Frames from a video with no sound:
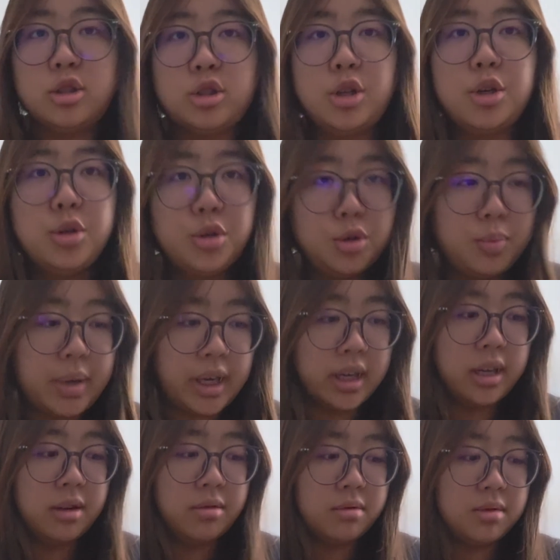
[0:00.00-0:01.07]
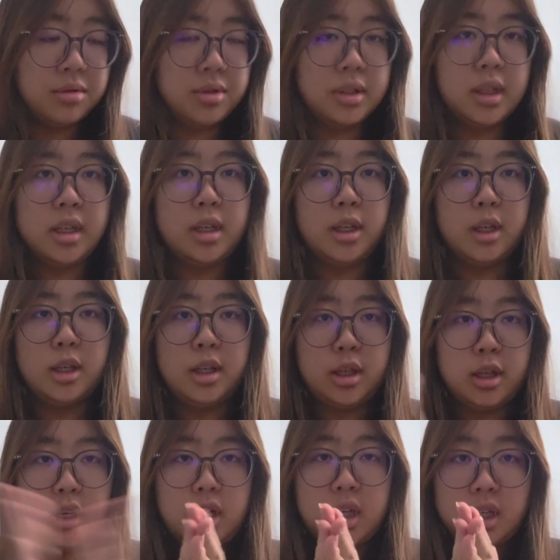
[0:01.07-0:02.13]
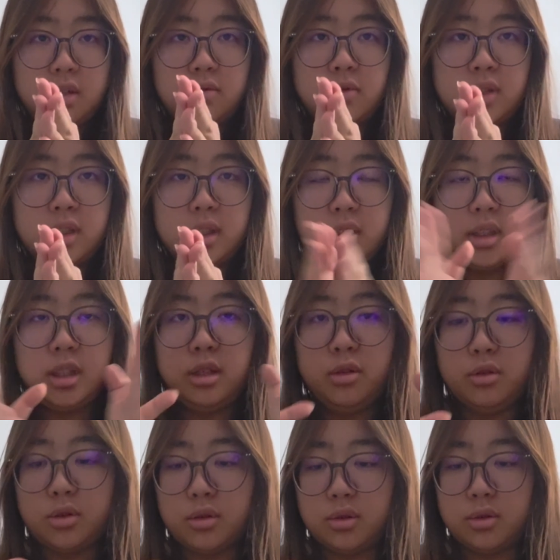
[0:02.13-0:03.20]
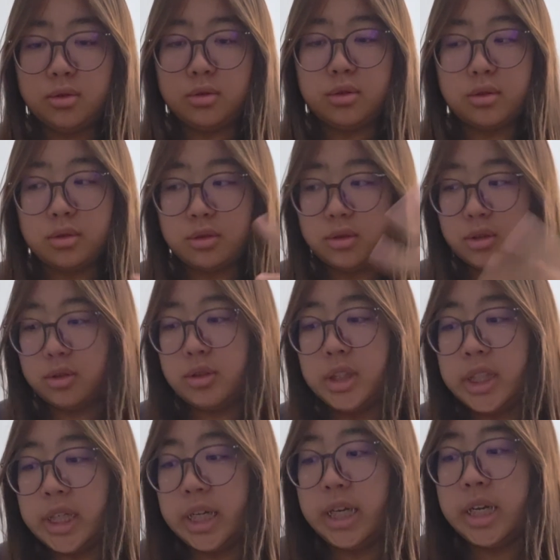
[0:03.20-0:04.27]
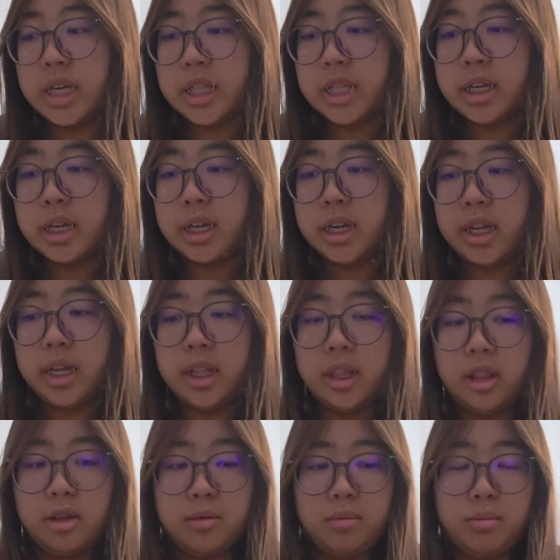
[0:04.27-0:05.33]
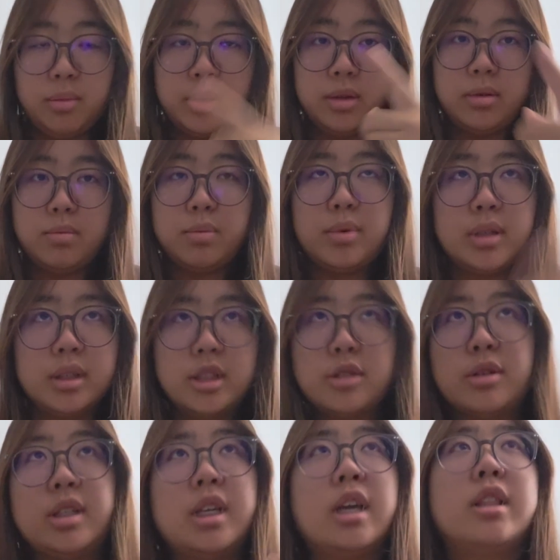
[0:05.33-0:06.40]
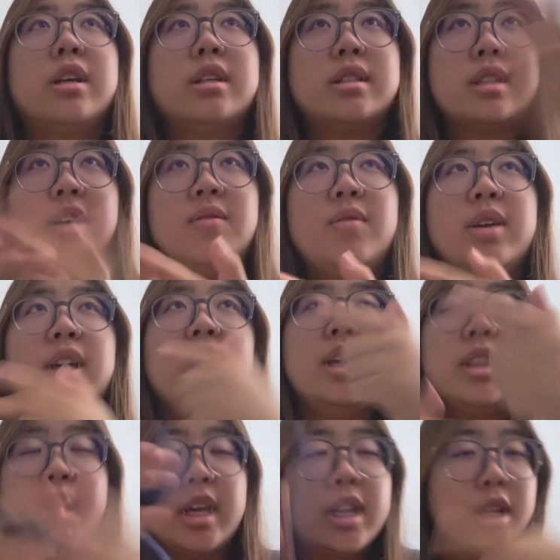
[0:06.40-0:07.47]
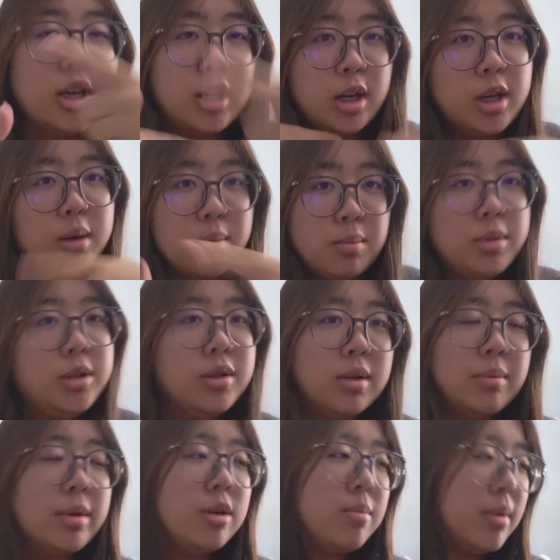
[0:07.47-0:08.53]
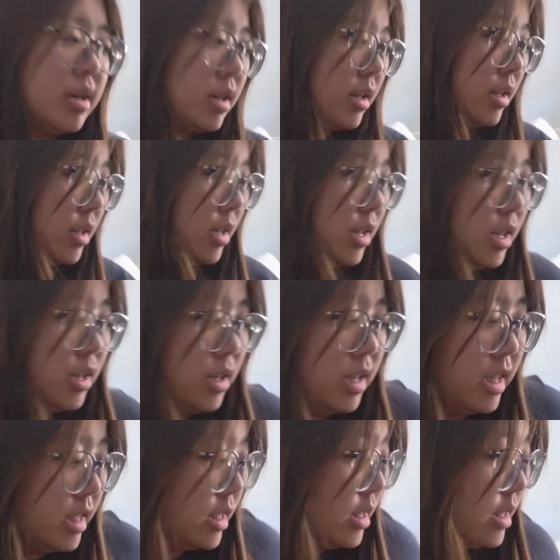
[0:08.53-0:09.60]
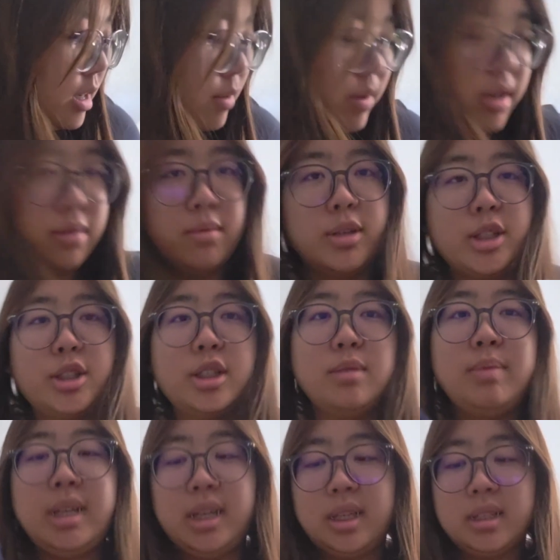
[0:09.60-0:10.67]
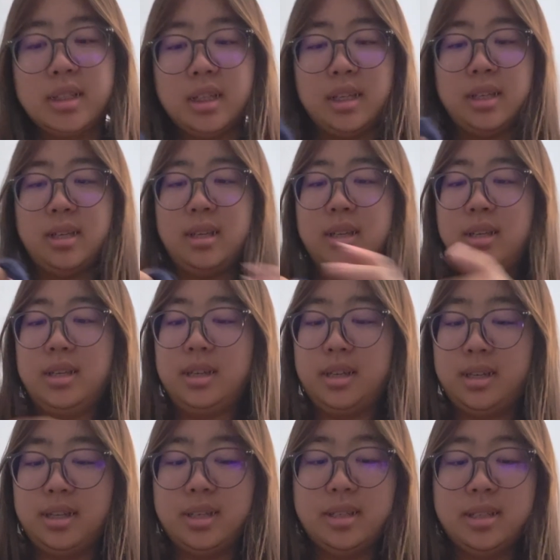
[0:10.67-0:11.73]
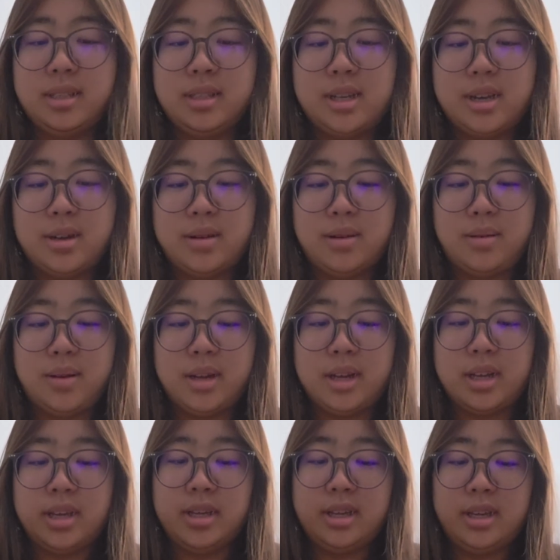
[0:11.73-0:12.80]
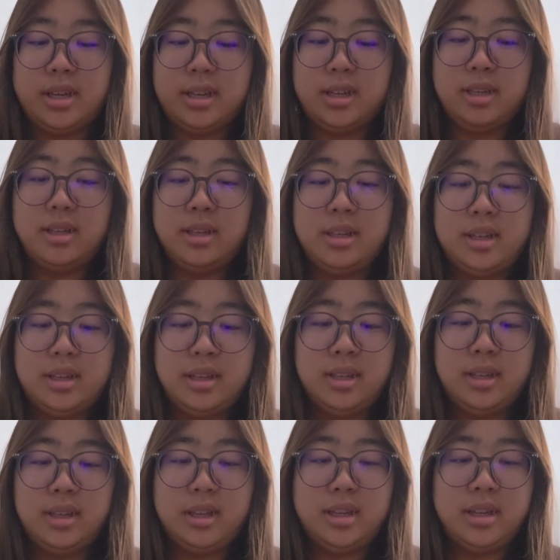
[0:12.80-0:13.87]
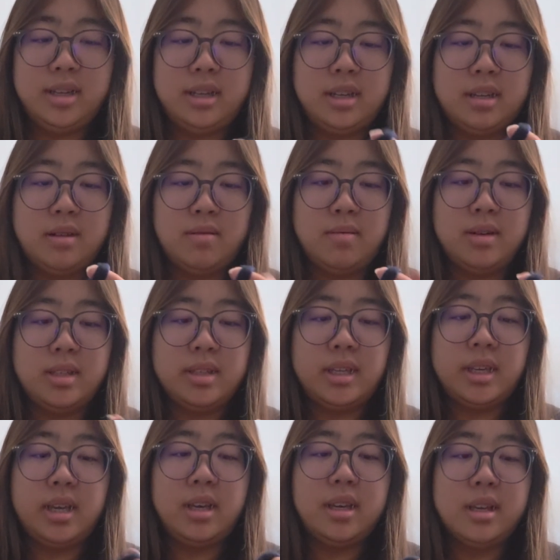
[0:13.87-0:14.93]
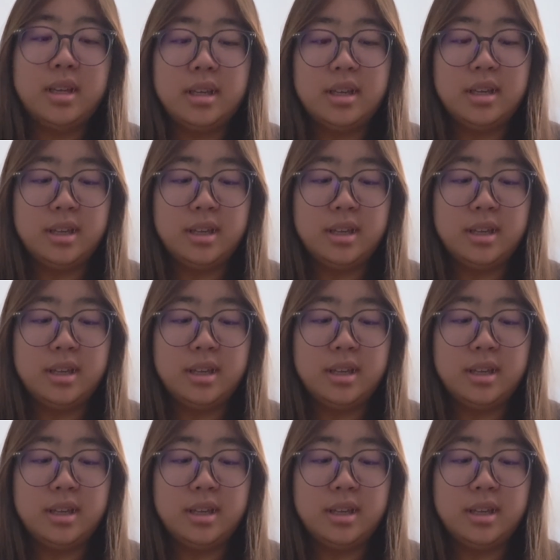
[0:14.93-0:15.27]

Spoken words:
2 panels of single crochet, and then I need the sew it together, stuff it, and then do the middle part and sew it, which should be easy. So I'm gonna take,